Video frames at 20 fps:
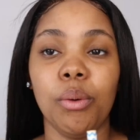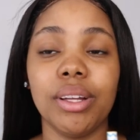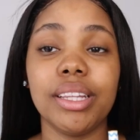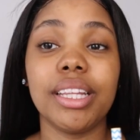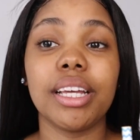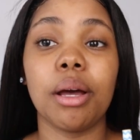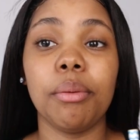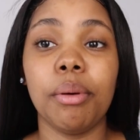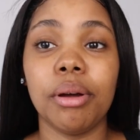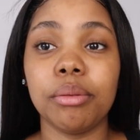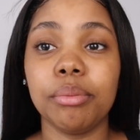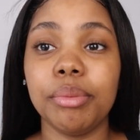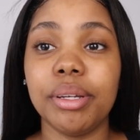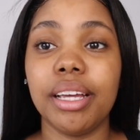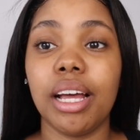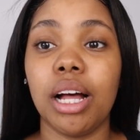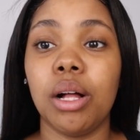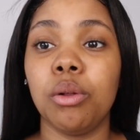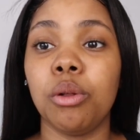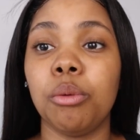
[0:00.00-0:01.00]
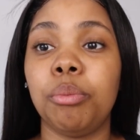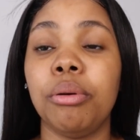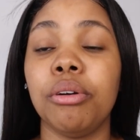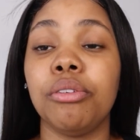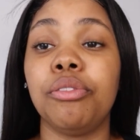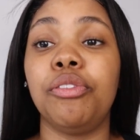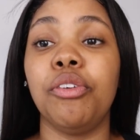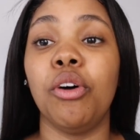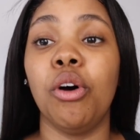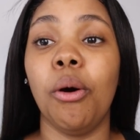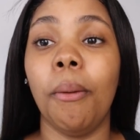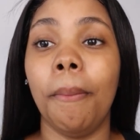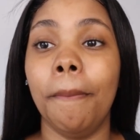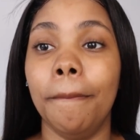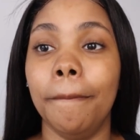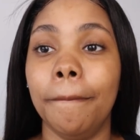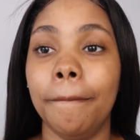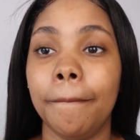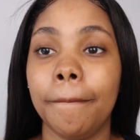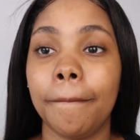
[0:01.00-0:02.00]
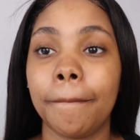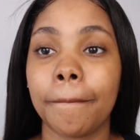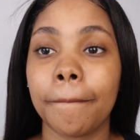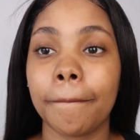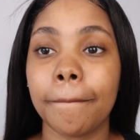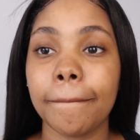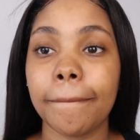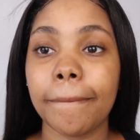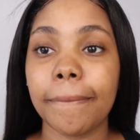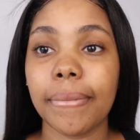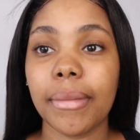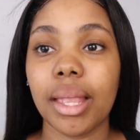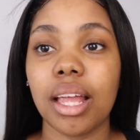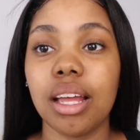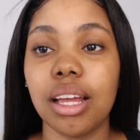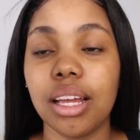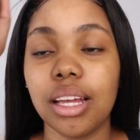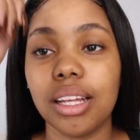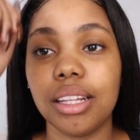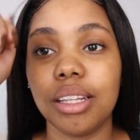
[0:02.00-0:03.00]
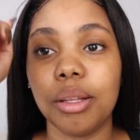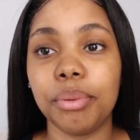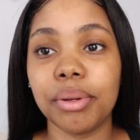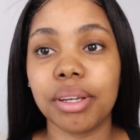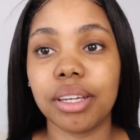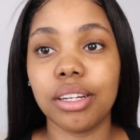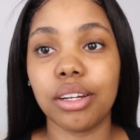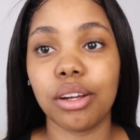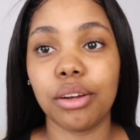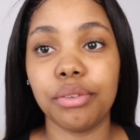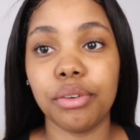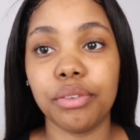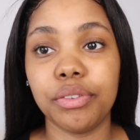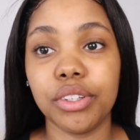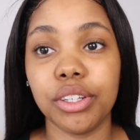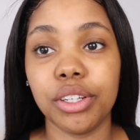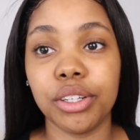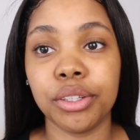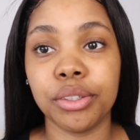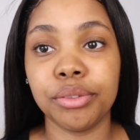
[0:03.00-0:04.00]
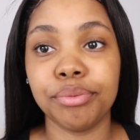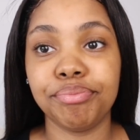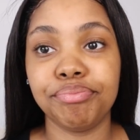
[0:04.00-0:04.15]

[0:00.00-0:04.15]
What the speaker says: One thing about me, I will perform in the beginning of a video.